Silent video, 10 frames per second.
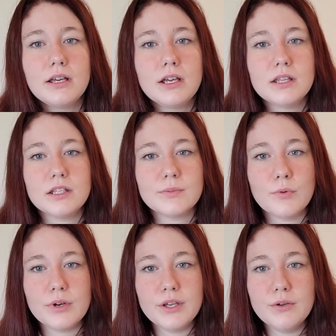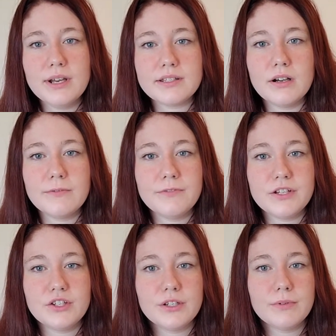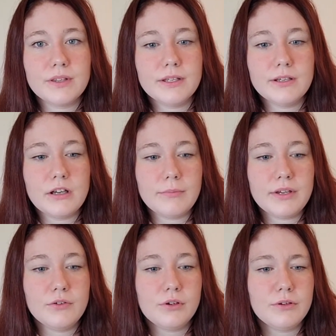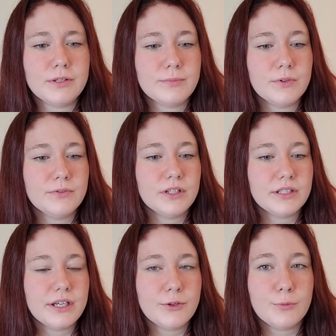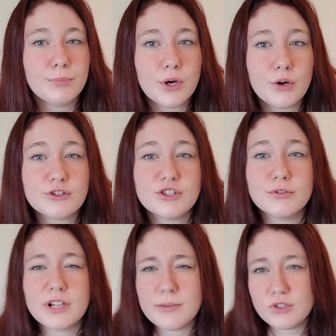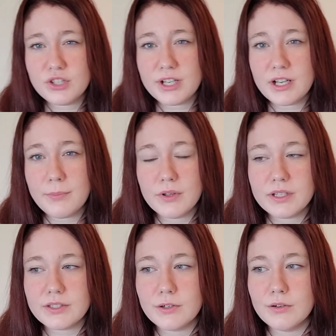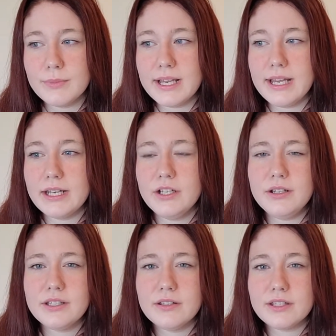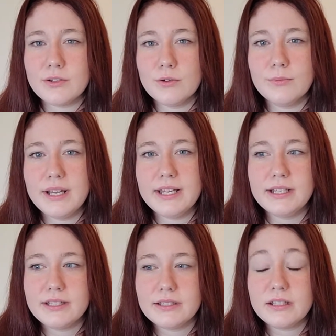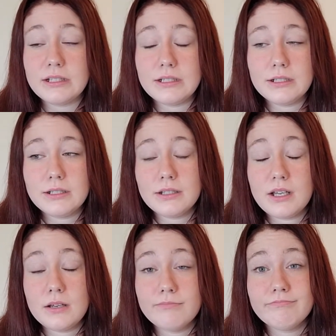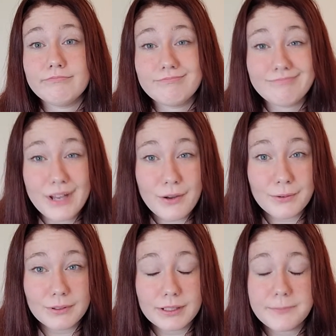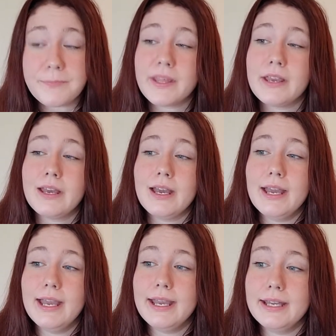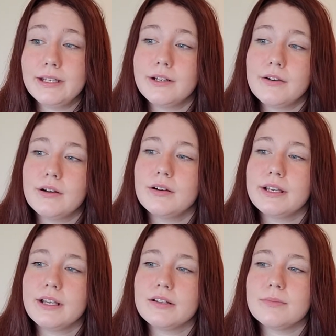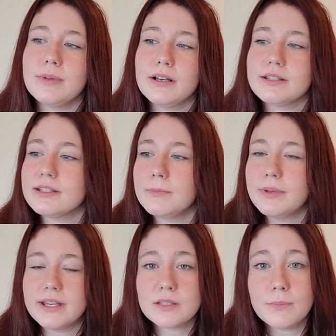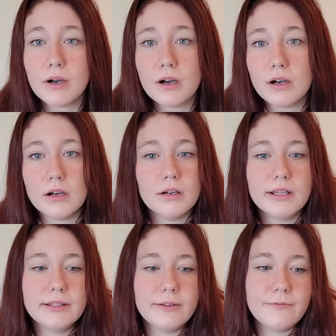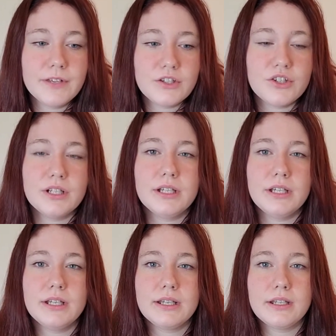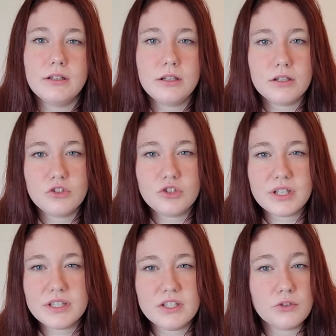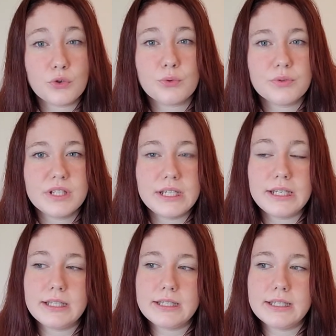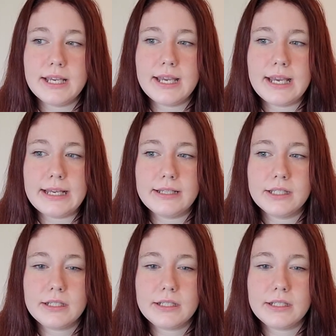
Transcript: this boy who has gone fishing with him, who has moved on to other boats, still comes check up on this old man, and you can tell this old man is elderly, and you know, all he cares about is the baseball and the fishing and just his little routines. And